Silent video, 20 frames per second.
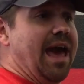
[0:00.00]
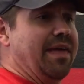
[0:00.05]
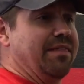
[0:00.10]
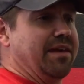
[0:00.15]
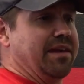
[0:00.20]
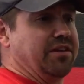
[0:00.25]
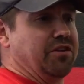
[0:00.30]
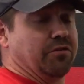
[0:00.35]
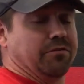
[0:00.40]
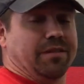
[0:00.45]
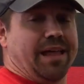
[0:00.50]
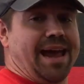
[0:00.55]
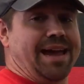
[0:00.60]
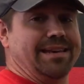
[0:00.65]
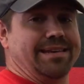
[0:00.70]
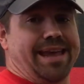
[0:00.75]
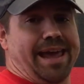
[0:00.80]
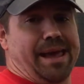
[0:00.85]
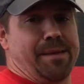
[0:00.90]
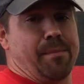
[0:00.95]
and then your
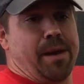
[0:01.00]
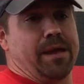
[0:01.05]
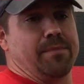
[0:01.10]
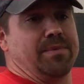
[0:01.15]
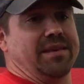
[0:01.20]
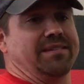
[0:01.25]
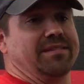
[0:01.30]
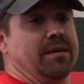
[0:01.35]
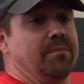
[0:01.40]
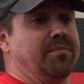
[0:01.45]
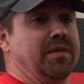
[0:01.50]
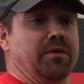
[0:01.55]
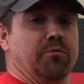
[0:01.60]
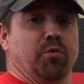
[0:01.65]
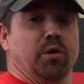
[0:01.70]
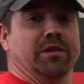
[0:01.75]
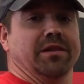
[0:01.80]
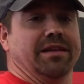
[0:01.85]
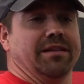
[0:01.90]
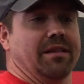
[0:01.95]
light day might be something
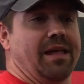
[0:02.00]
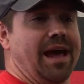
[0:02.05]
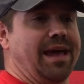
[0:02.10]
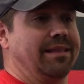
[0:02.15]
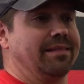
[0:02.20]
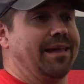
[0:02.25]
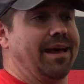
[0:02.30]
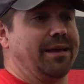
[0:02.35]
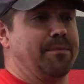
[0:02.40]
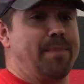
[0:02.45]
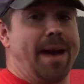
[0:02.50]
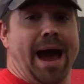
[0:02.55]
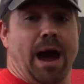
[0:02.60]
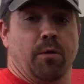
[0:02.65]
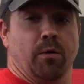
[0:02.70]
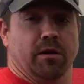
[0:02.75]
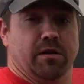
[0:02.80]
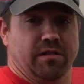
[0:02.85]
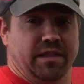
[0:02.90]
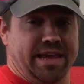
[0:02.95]
really light like
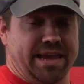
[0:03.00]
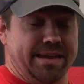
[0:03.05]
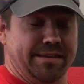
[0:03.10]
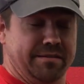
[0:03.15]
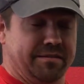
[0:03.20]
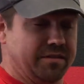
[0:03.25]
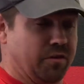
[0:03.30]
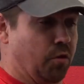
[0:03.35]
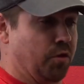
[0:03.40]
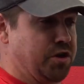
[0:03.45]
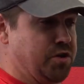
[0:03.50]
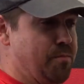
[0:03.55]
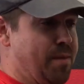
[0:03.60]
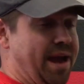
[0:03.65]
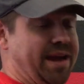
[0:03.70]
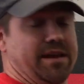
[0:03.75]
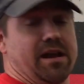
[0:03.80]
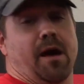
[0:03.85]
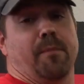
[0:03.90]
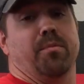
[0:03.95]
power cleans, or you
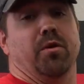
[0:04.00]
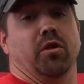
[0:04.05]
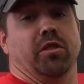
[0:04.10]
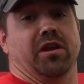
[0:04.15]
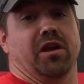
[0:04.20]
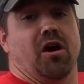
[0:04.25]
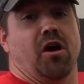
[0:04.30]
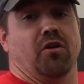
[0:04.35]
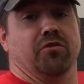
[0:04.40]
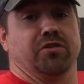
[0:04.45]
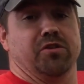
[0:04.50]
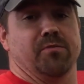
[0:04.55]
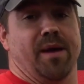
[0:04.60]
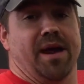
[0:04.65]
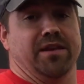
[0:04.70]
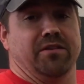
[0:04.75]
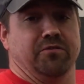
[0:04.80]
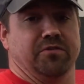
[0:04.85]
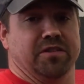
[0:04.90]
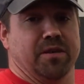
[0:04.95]
might not pull at all. You
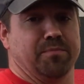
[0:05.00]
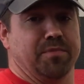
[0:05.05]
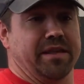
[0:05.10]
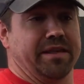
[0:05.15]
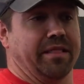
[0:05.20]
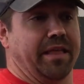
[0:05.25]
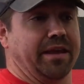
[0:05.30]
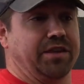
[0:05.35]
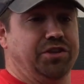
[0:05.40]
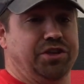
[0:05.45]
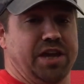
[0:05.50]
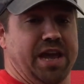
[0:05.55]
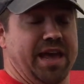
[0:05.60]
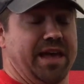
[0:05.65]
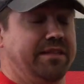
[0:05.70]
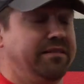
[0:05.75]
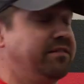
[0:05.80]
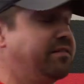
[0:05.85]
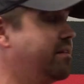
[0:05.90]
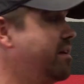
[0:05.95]
might do something like
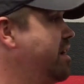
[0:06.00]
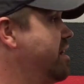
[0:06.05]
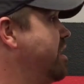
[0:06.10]
chins,